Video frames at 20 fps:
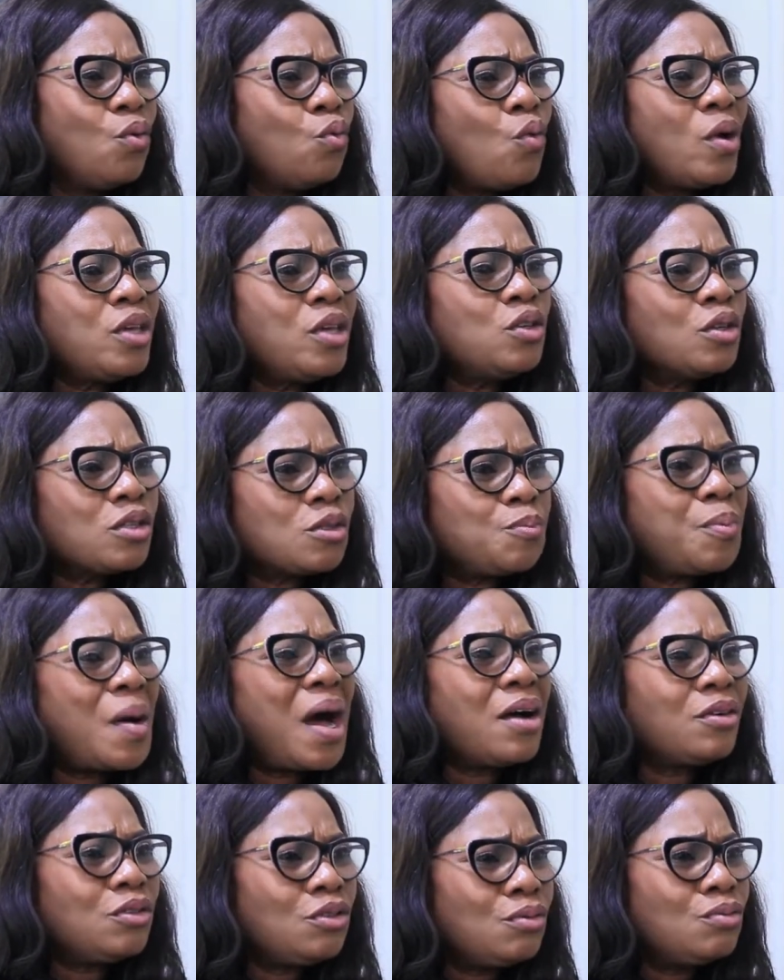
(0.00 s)
When your
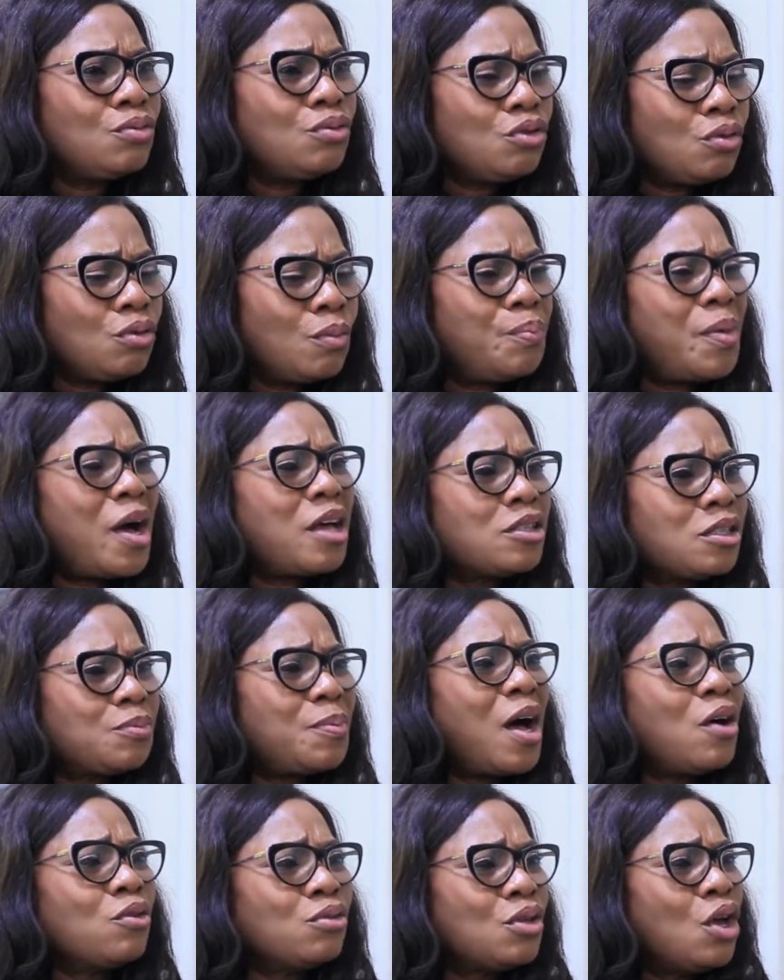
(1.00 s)

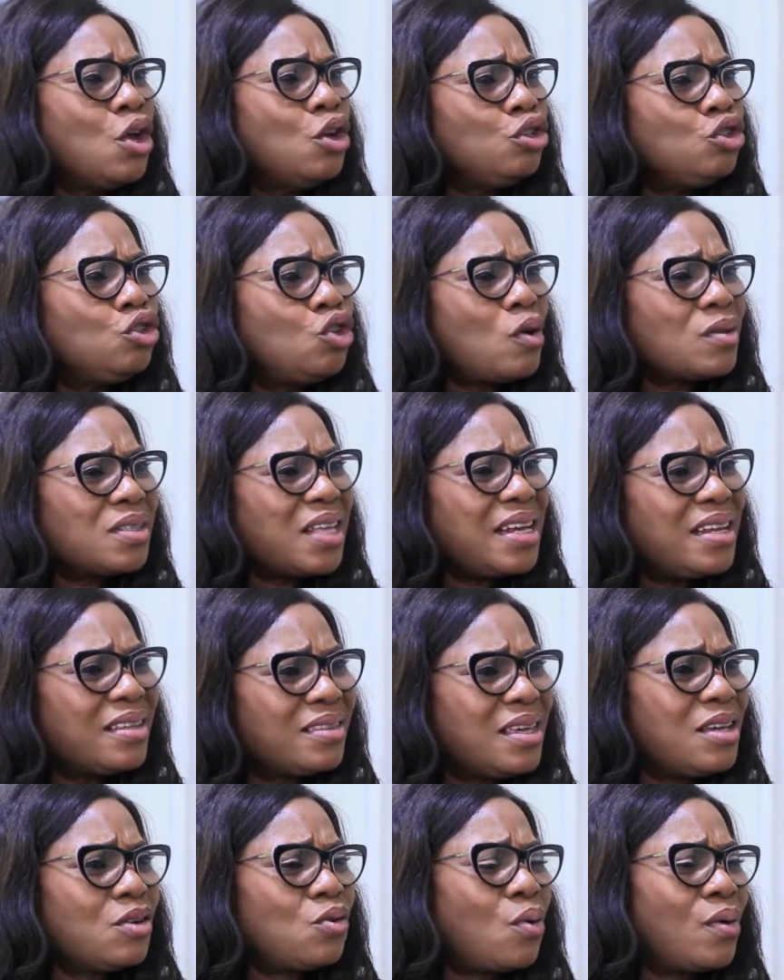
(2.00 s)
spouse does
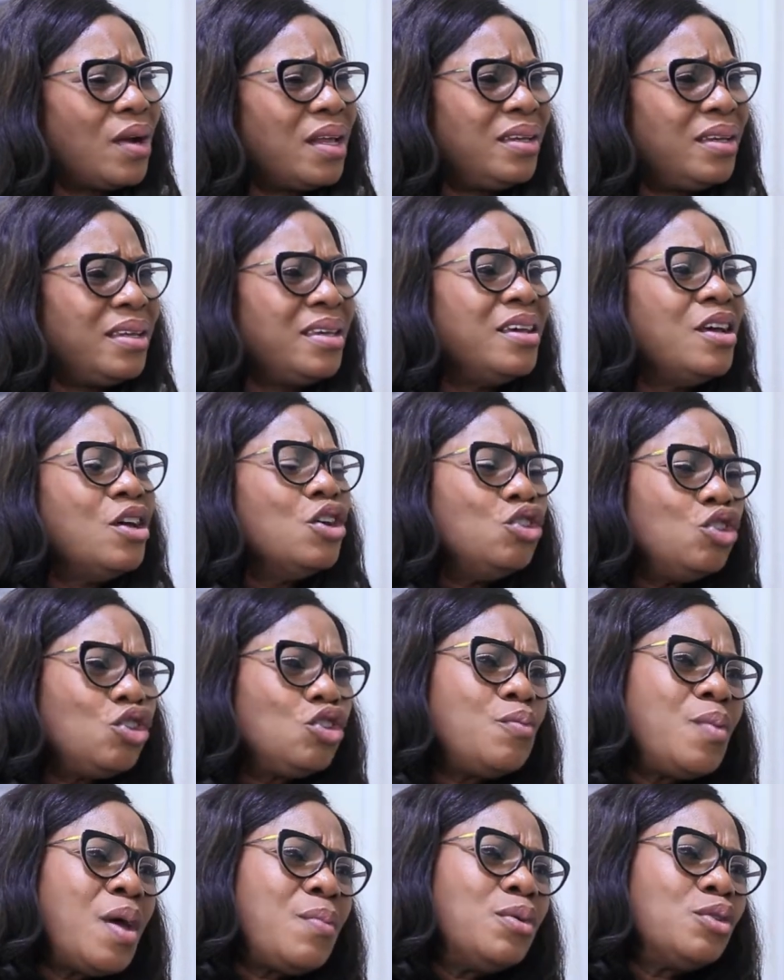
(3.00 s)
anything correctly, you
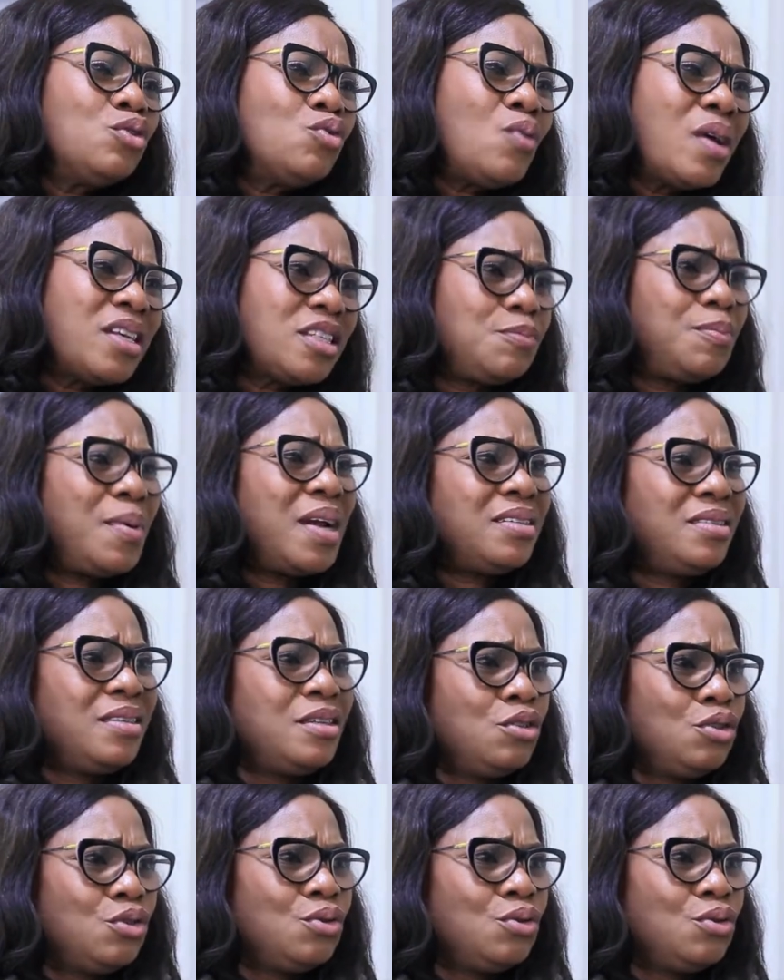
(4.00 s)
should be able to express it